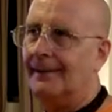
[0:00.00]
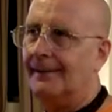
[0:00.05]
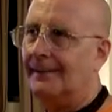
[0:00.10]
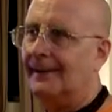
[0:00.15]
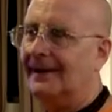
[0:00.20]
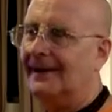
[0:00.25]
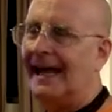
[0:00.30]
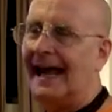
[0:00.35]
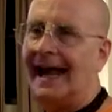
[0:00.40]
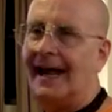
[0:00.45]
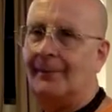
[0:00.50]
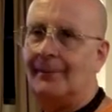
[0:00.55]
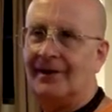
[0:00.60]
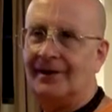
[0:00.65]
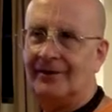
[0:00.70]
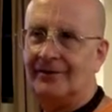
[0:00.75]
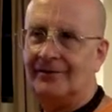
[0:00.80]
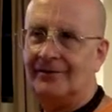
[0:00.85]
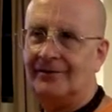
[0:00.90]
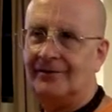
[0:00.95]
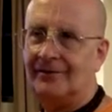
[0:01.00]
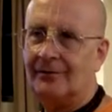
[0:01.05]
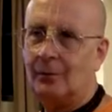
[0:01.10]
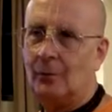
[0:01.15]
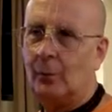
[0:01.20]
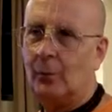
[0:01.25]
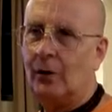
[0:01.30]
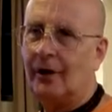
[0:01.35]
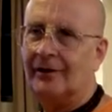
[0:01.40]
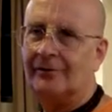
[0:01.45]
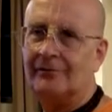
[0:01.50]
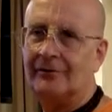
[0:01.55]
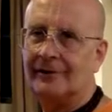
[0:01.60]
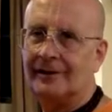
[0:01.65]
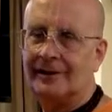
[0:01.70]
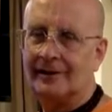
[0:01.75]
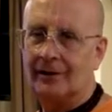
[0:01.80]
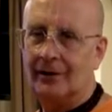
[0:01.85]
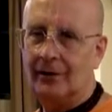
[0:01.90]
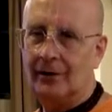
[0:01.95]
inhabitants
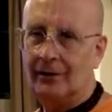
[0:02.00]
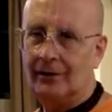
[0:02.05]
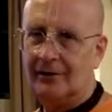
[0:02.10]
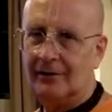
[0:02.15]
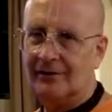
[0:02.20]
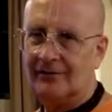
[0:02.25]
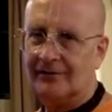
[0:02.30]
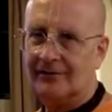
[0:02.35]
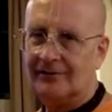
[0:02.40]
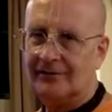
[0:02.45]
wandering the halls.